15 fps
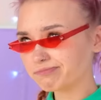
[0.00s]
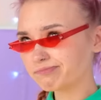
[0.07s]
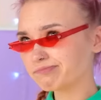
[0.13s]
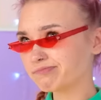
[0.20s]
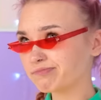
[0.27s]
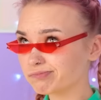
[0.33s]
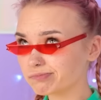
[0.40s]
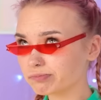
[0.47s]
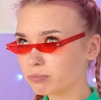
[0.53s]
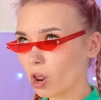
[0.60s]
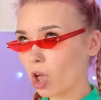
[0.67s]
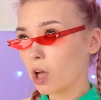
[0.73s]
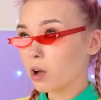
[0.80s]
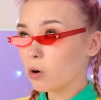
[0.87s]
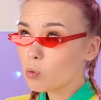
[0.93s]
I
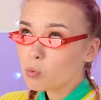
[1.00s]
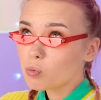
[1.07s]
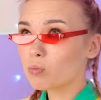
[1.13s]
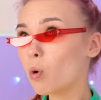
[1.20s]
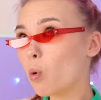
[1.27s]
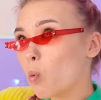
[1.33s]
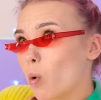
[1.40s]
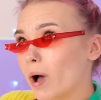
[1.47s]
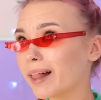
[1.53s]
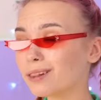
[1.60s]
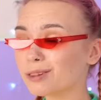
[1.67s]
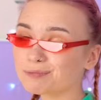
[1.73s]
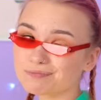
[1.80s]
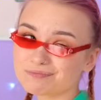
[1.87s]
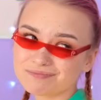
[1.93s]
said? Oh,
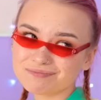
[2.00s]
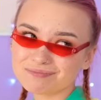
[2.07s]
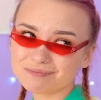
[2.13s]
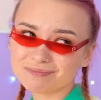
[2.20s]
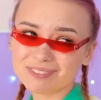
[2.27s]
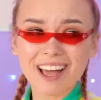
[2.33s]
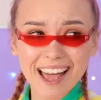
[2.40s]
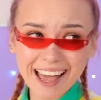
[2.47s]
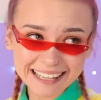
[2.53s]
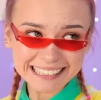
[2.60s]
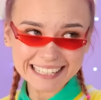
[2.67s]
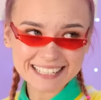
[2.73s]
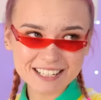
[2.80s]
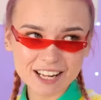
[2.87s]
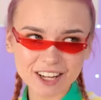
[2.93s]
well.
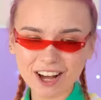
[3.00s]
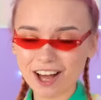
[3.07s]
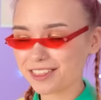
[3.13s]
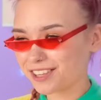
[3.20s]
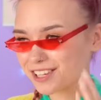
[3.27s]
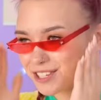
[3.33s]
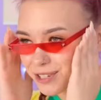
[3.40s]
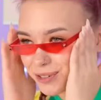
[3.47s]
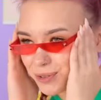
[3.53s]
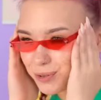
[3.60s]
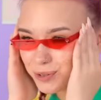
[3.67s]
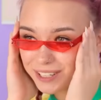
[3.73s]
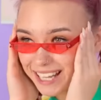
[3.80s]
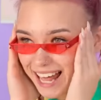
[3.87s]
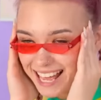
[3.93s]
At least I got these
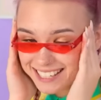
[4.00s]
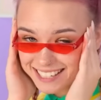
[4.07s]
cool